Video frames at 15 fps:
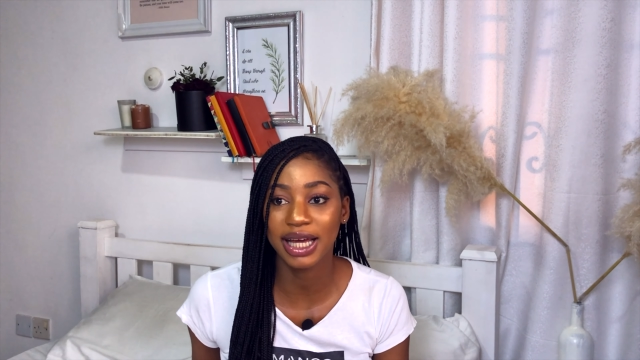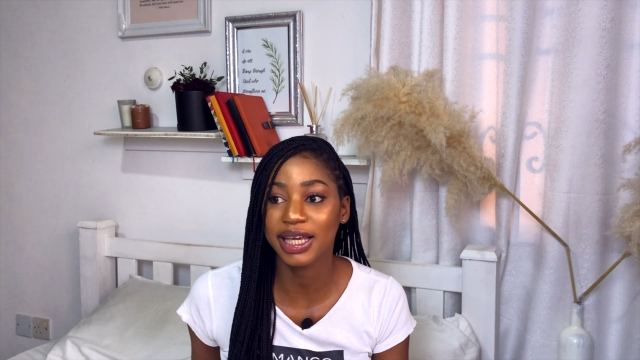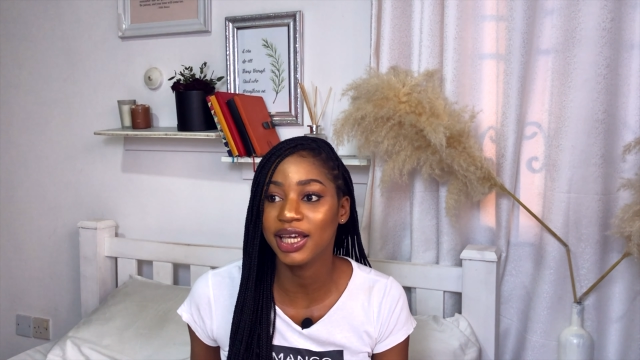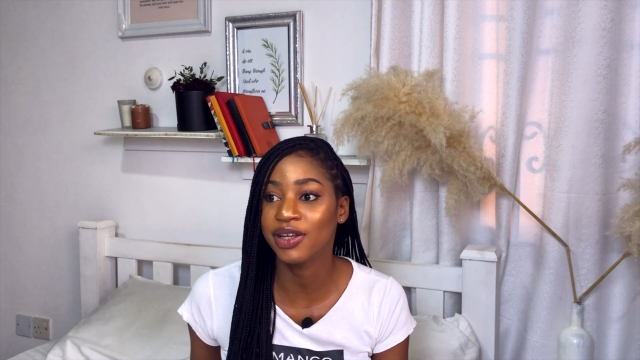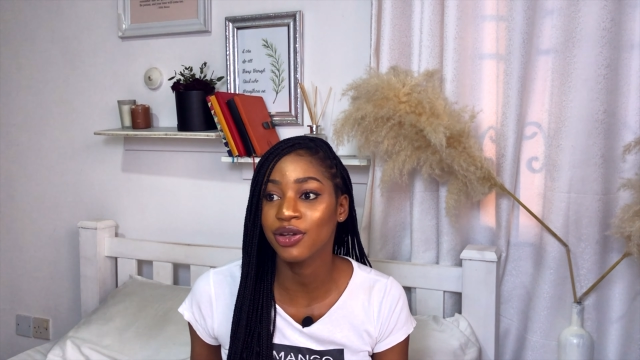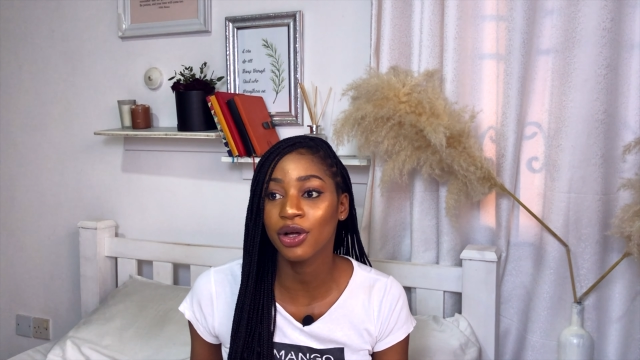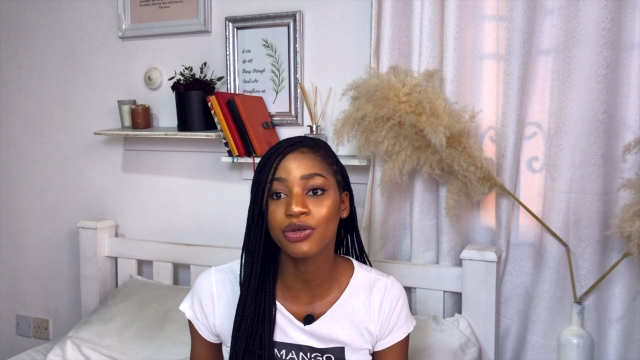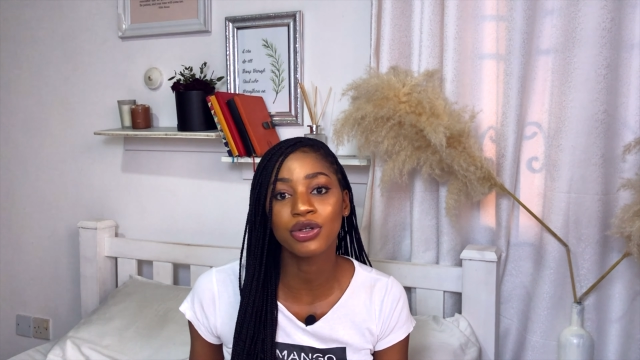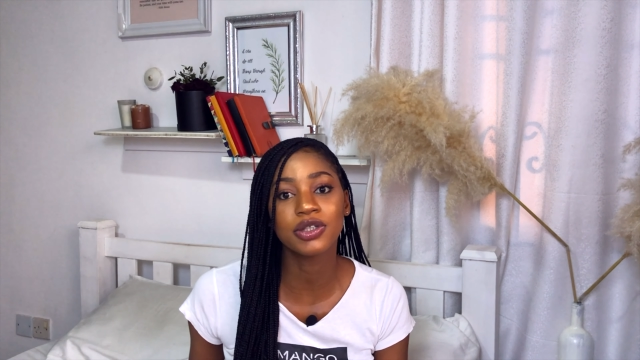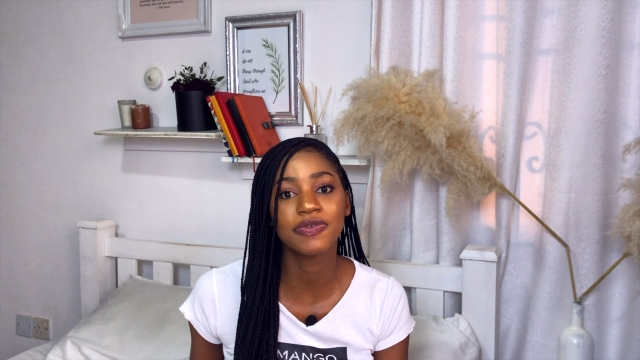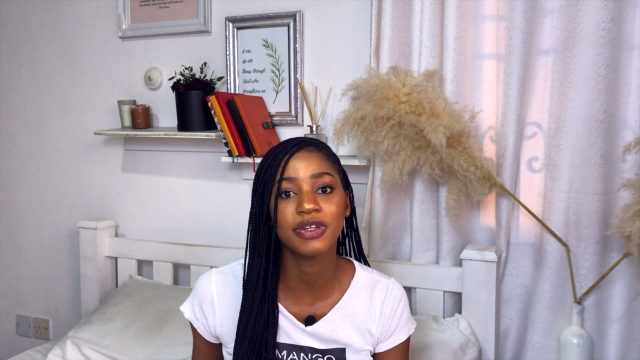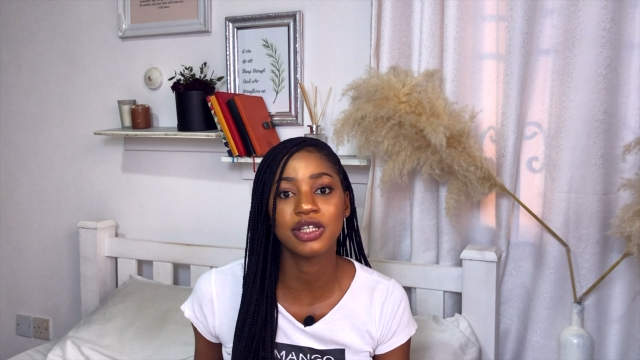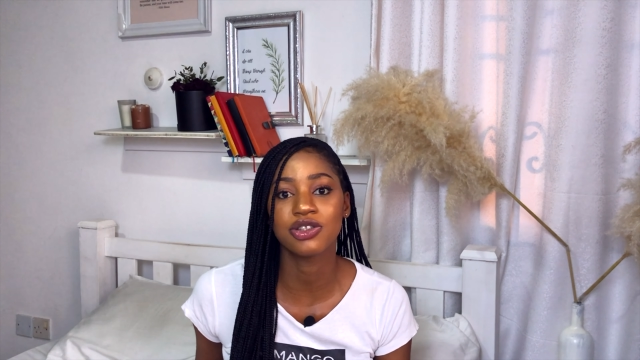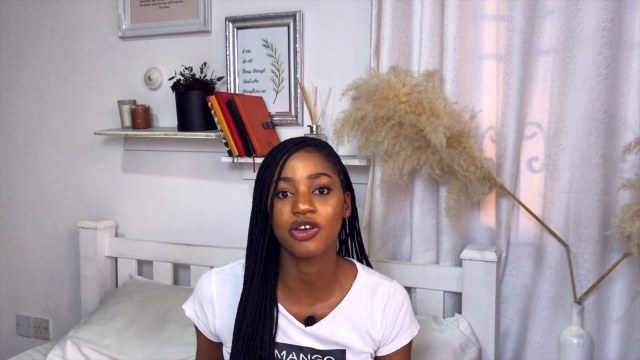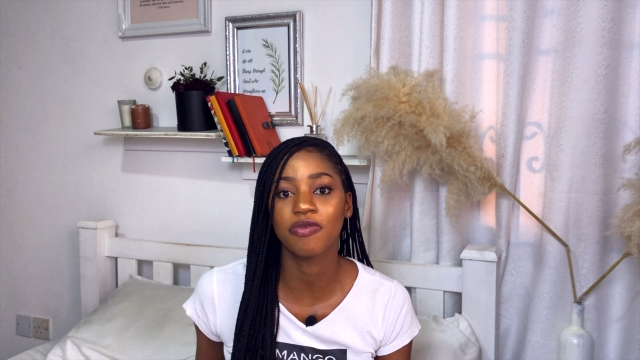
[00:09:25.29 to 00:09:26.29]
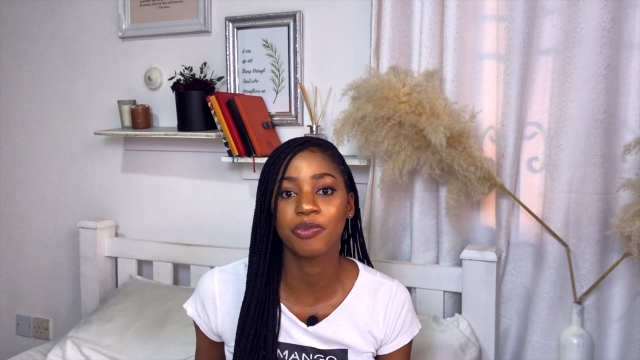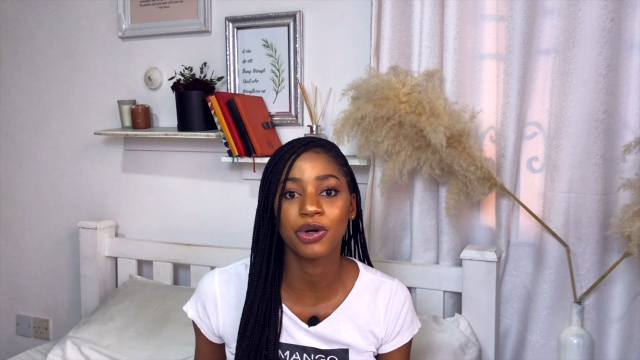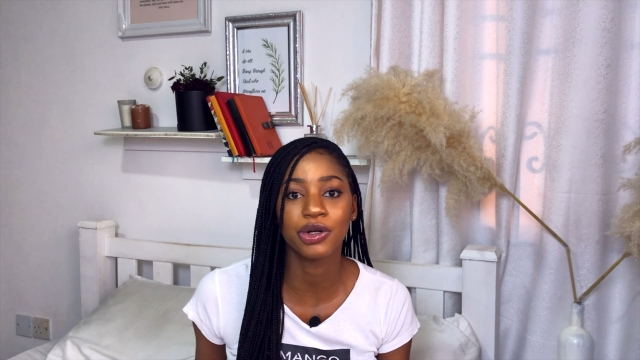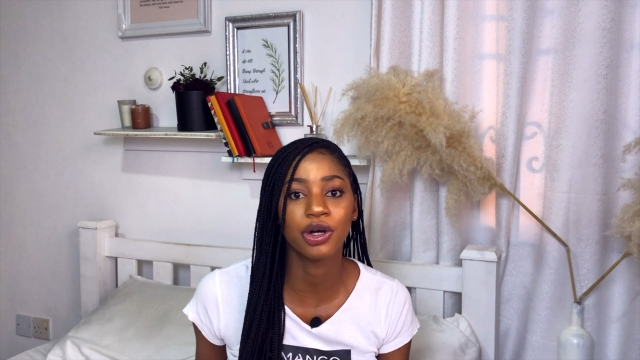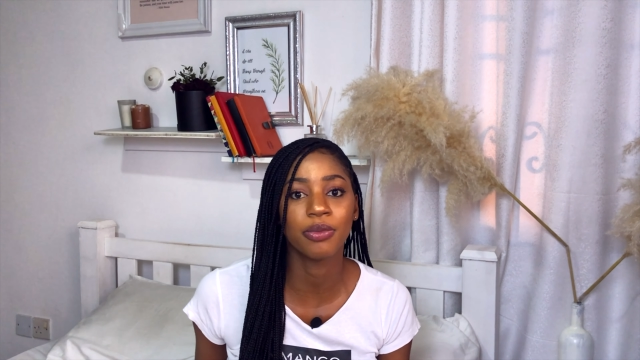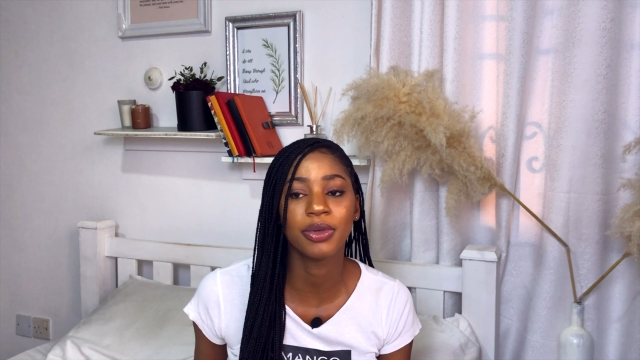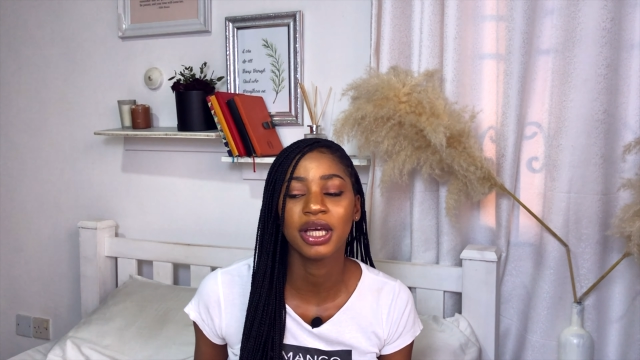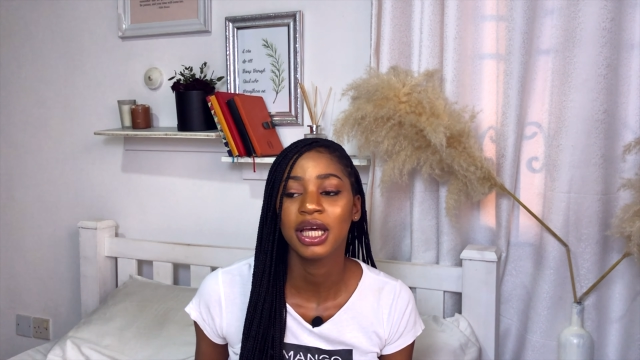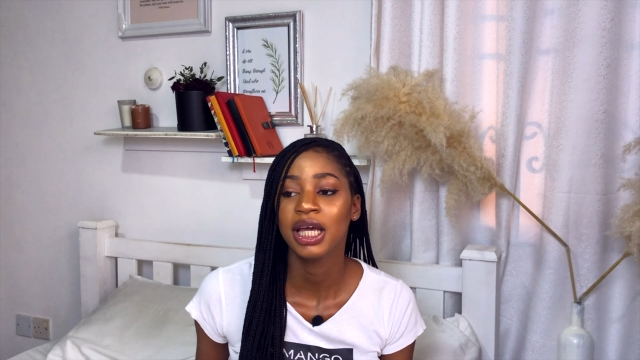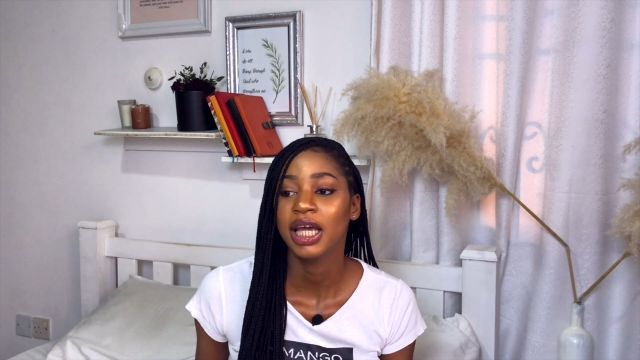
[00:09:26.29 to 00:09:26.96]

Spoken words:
Ignore those feelings of boredom,